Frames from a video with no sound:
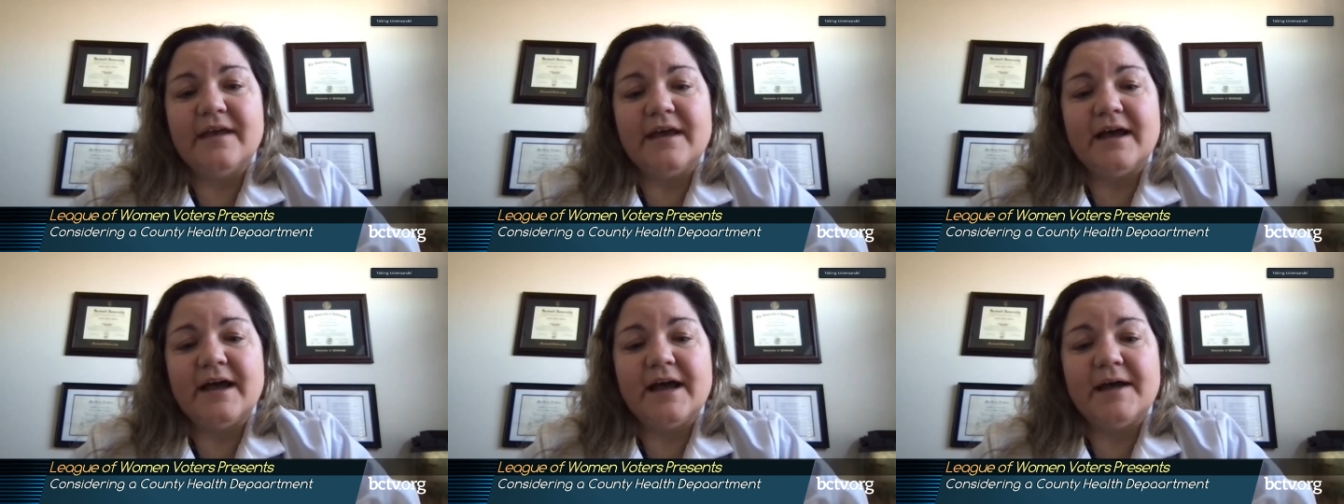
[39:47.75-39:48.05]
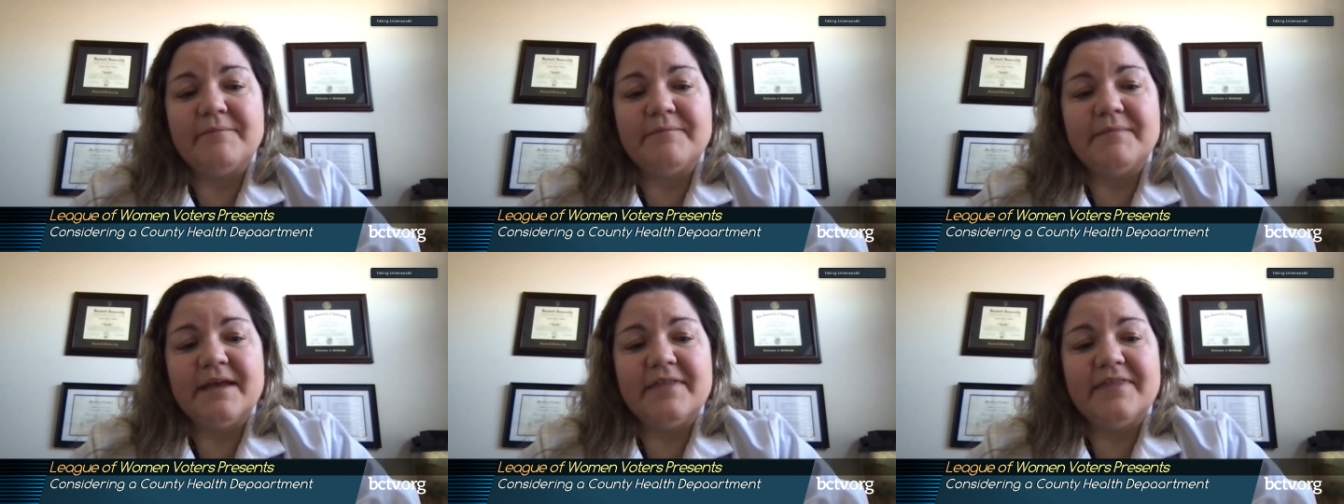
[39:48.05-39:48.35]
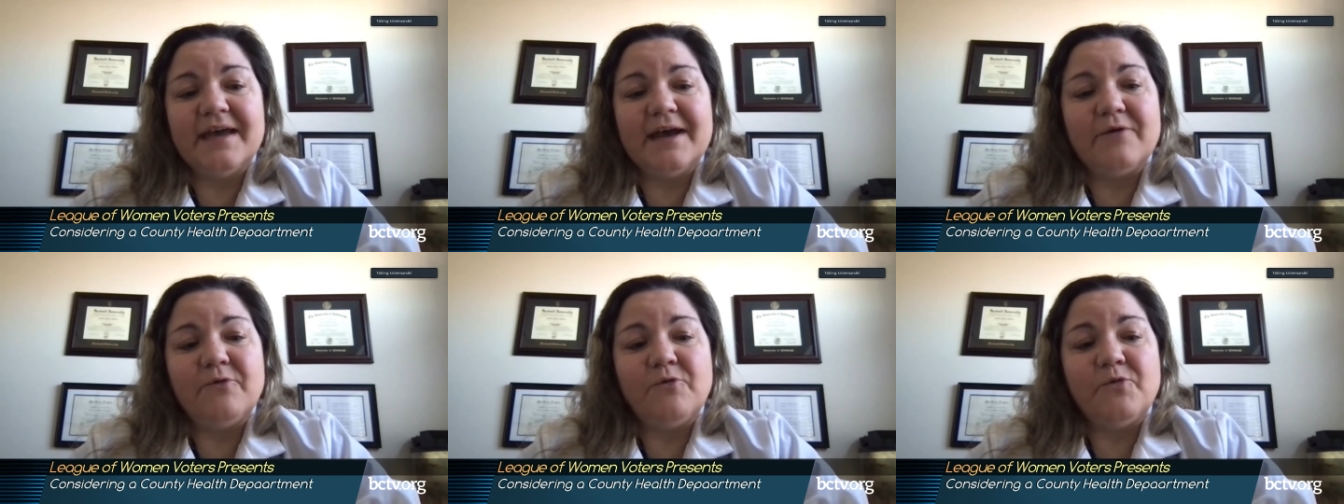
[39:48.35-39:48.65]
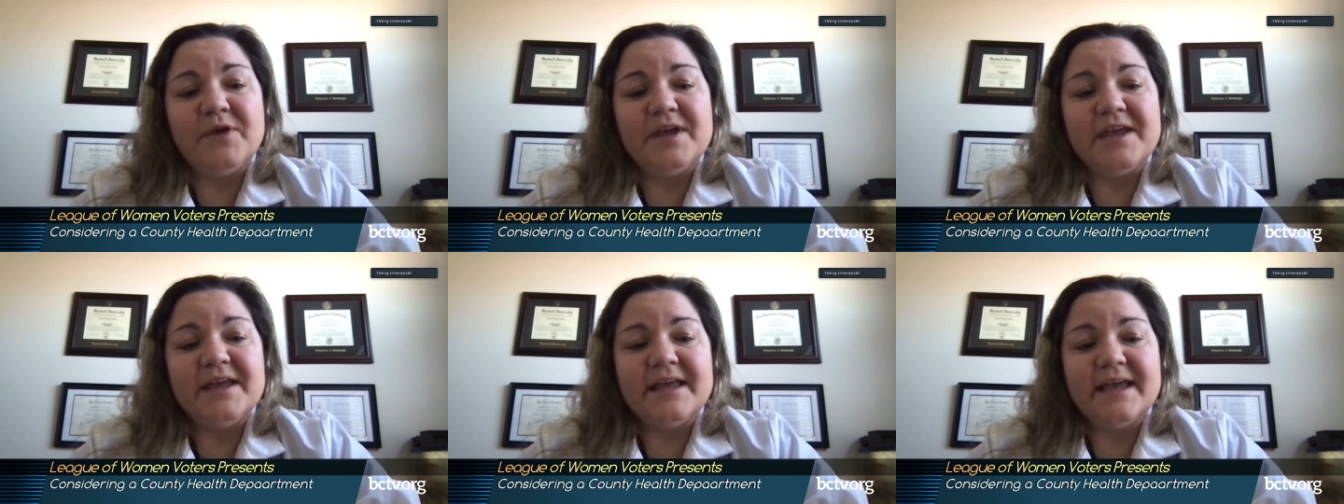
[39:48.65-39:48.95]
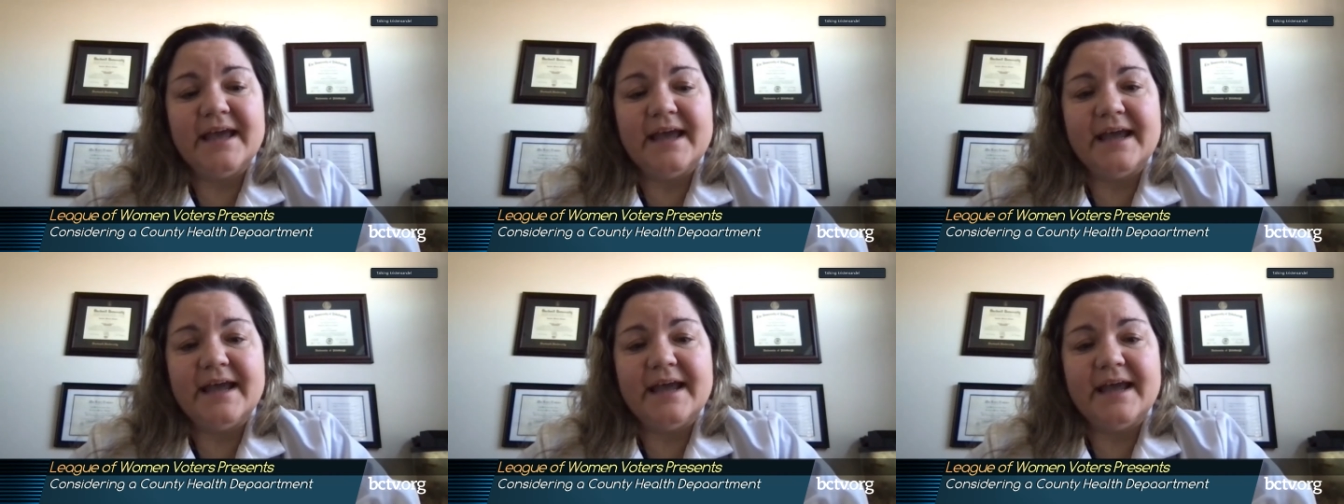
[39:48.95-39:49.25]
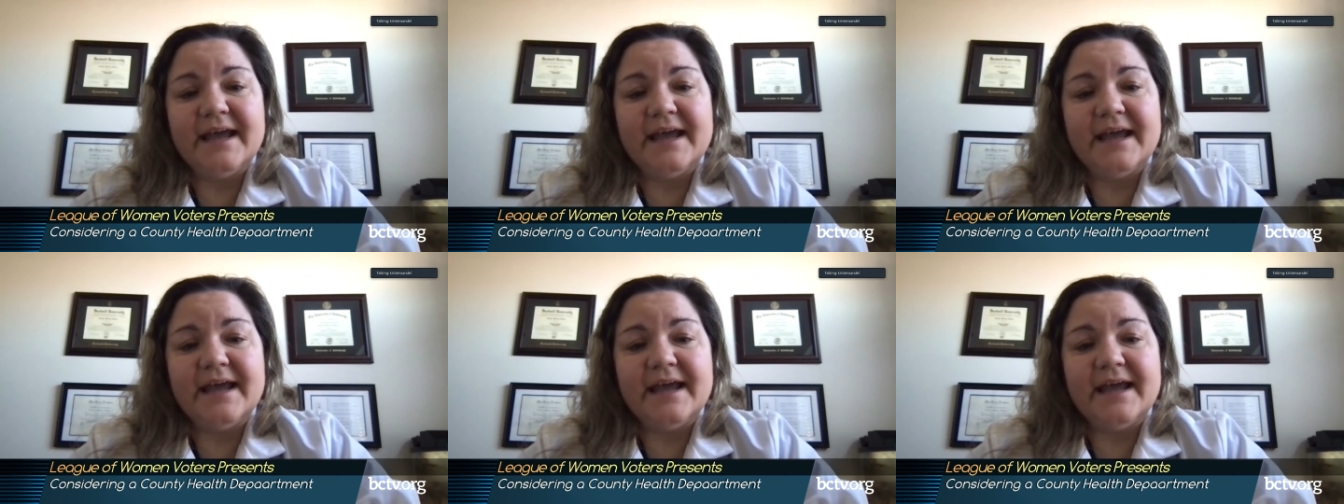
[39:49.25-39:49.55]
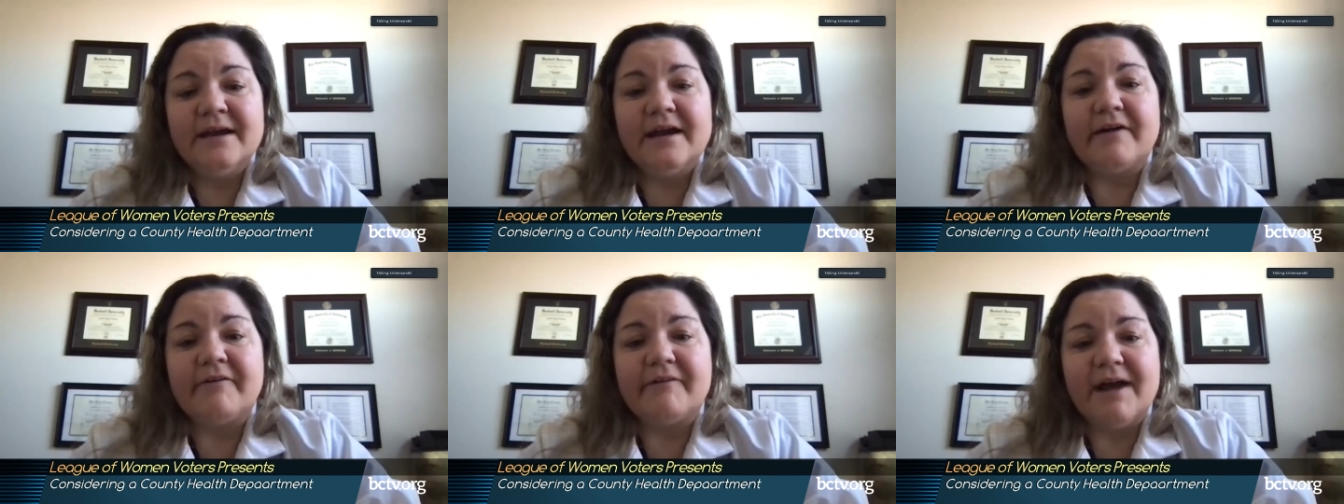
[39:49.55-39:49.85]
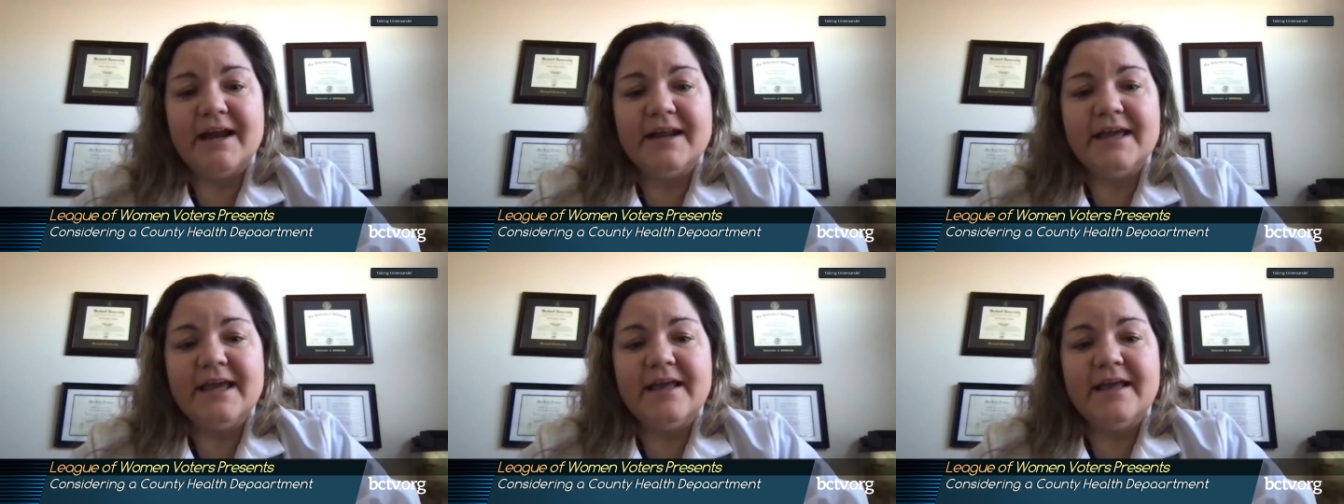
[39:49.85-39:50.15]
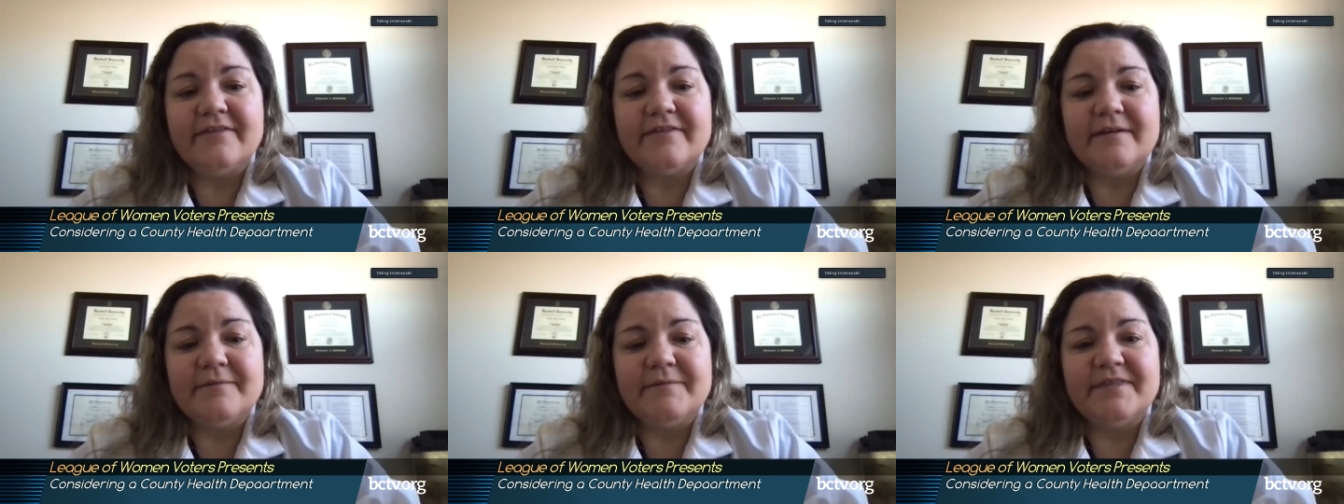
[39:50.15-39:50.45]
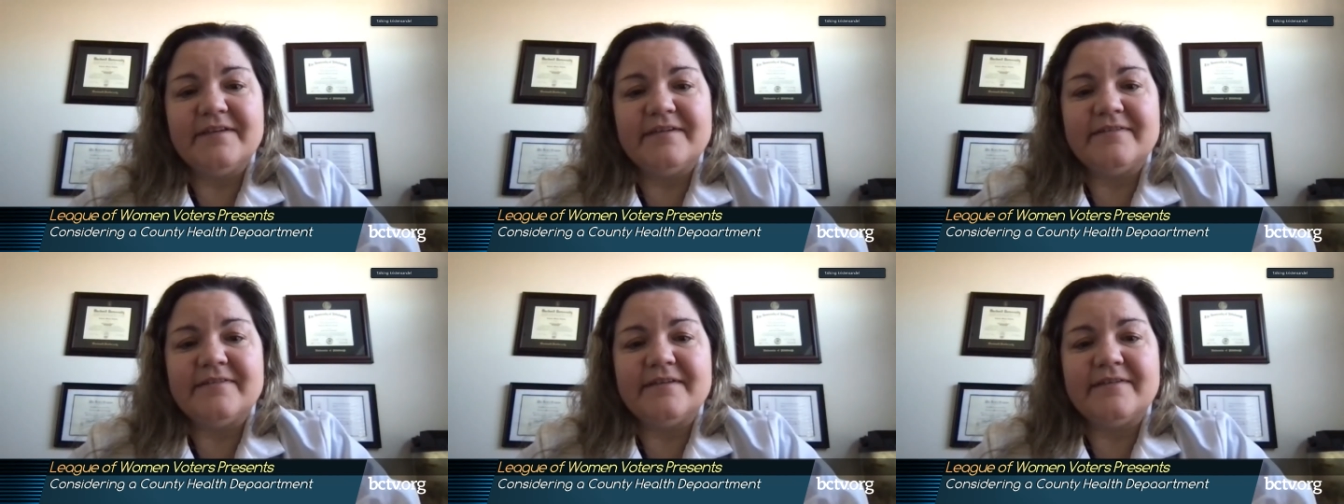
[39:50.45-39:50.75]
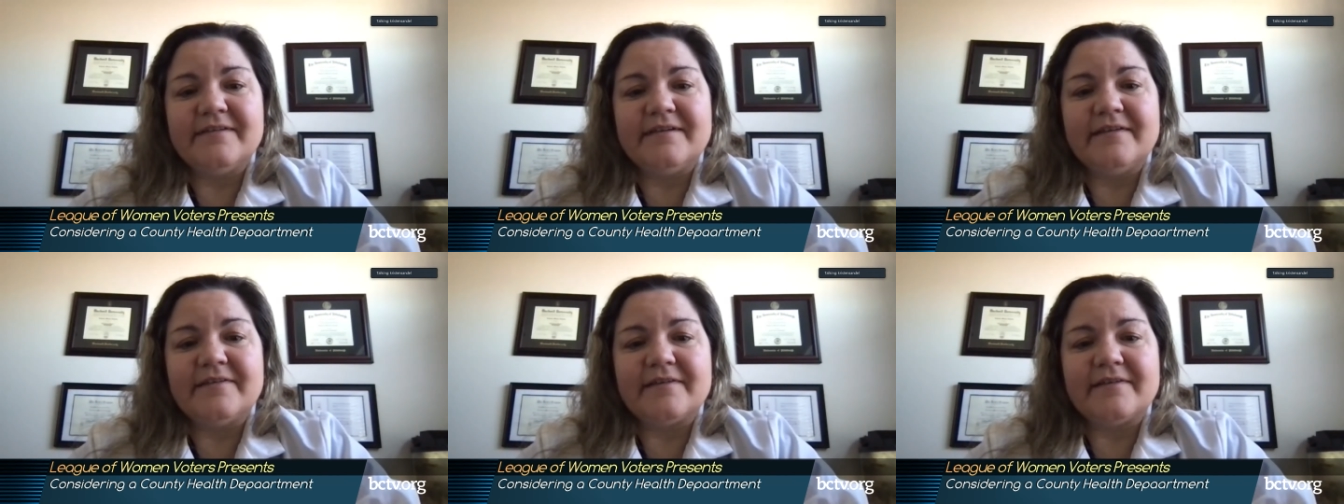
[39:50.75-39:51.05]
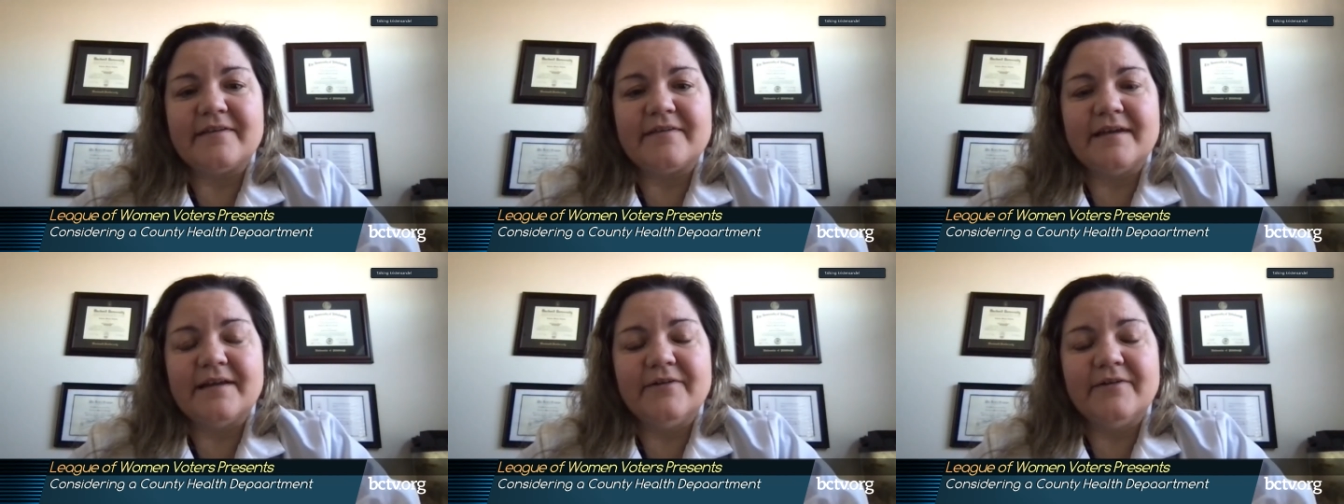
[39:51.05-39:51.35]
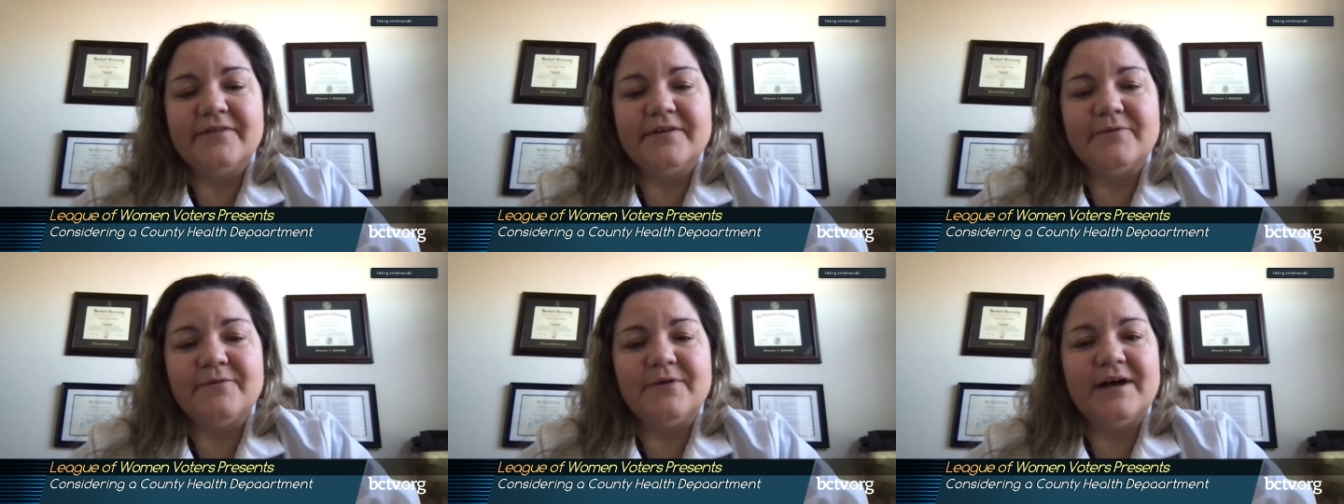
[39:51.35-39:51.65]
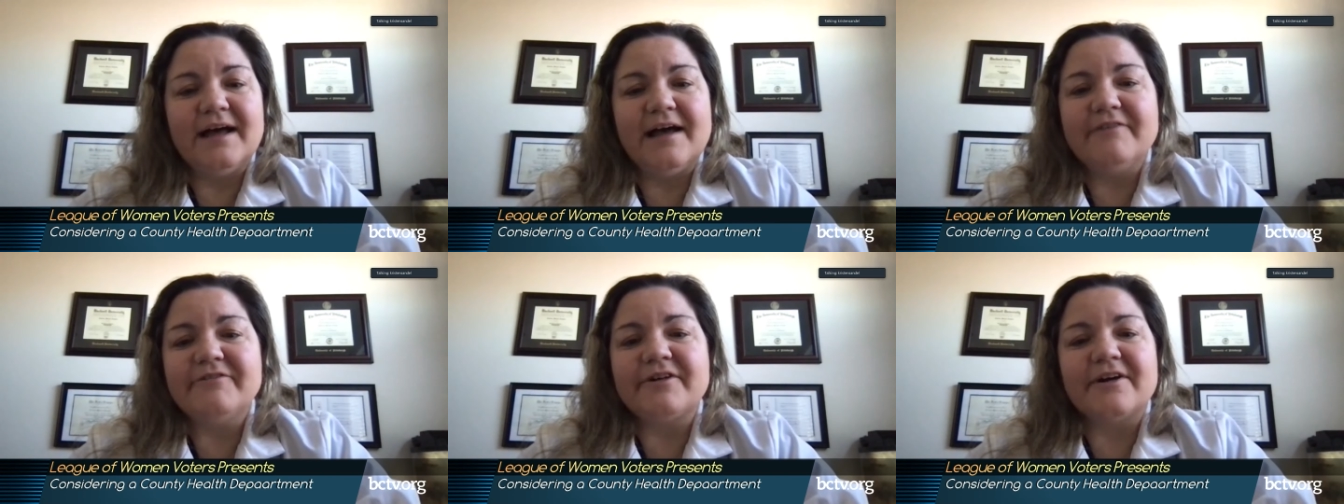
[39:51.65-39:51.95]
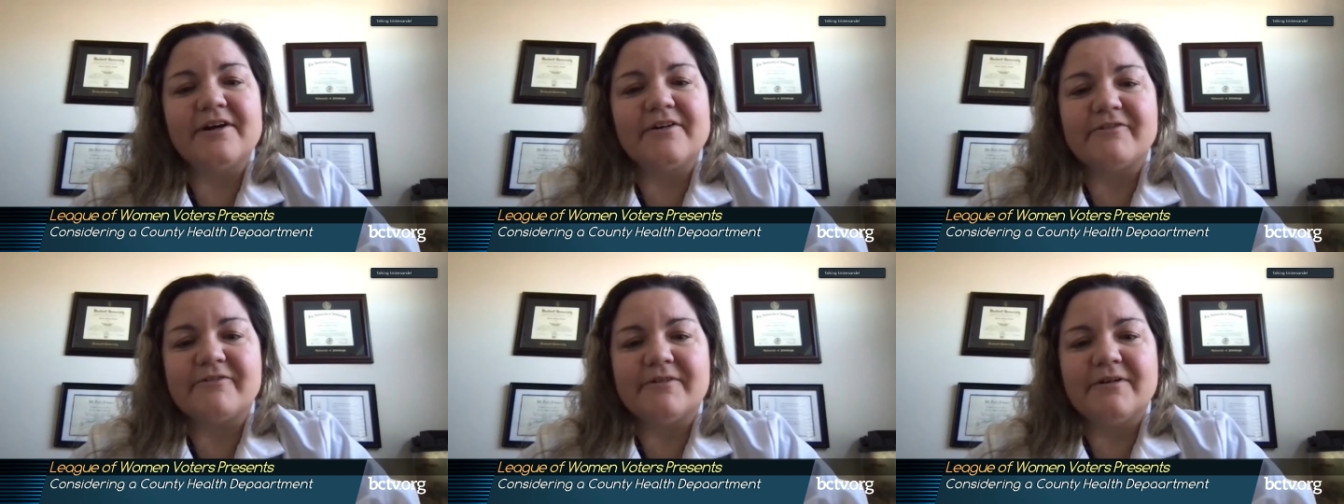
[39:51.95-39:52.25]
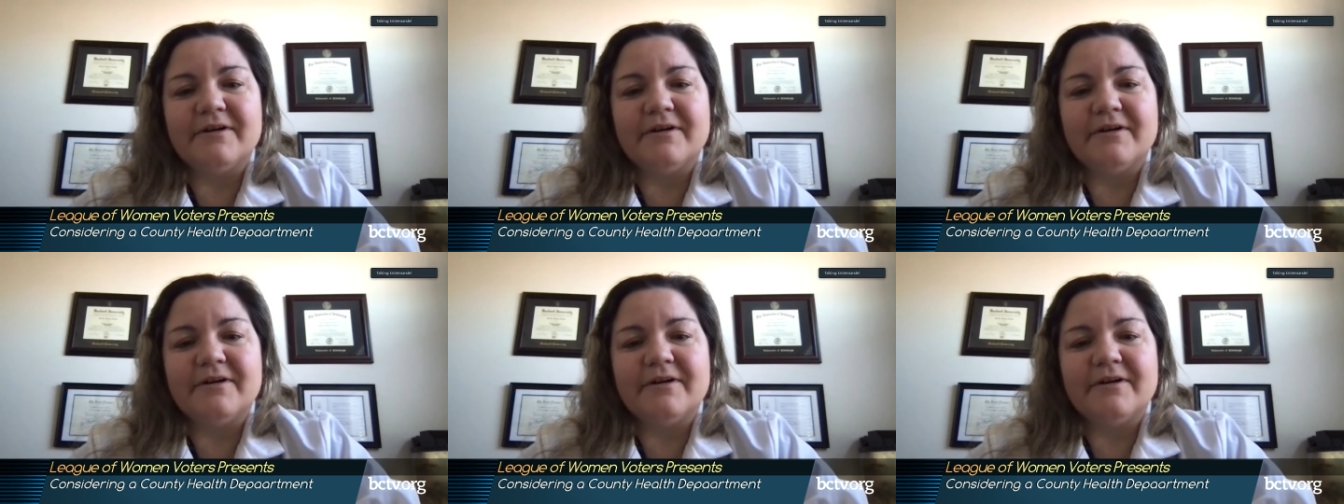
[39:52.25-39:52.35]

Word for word: um, that we can eradicate some of these diseases. I don't think we'll ever,